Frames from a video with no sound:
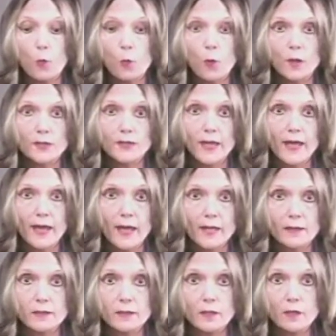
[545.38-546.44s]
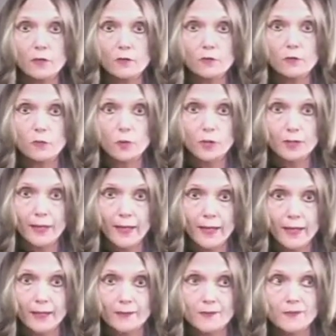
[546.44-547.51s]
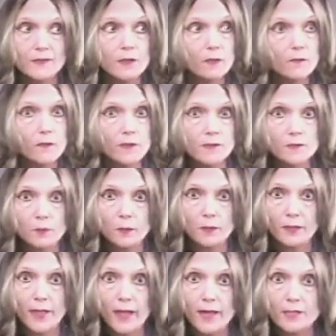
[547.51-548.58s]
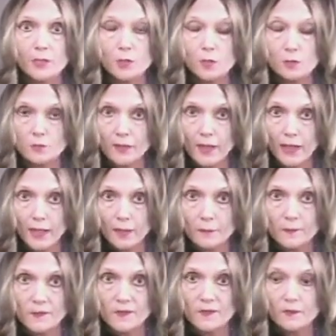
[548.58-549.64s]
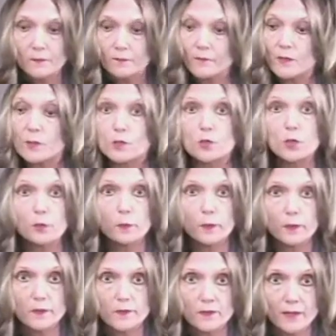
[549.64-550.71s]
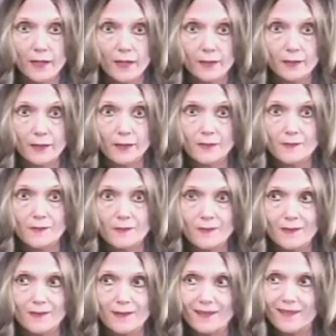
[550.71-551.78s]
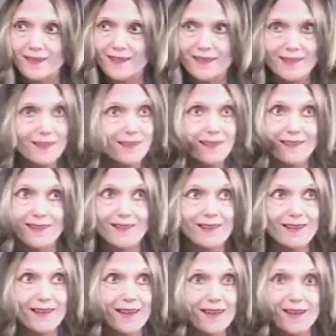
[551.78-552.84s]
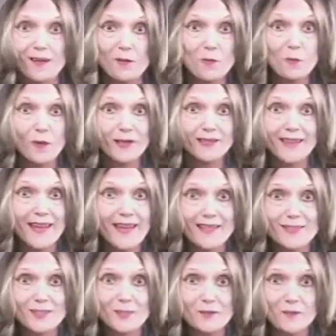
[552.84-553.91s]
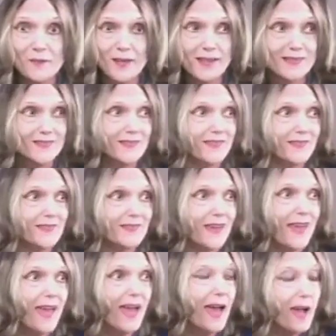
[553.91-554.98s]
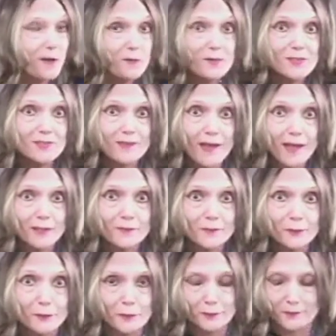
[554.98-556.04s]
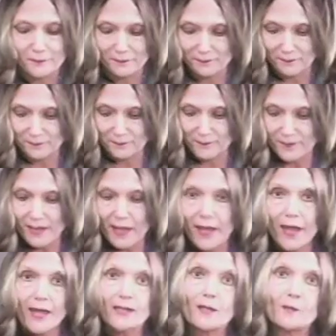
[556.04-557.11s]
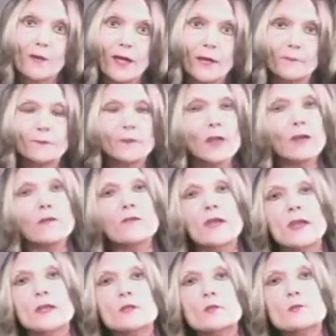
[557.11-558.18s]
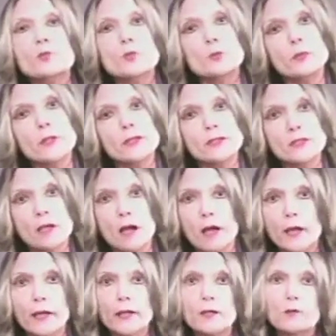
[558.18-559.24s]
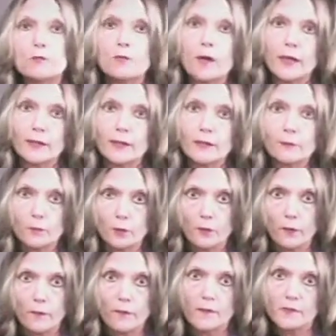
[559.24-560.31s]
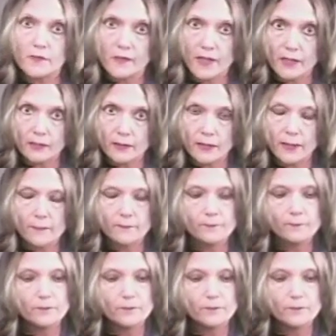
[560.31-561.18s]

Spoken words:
one head, four legs. This one had two names, two personalities. One had two faces. How delightful! Anyway, they usually die right at birth, sadly.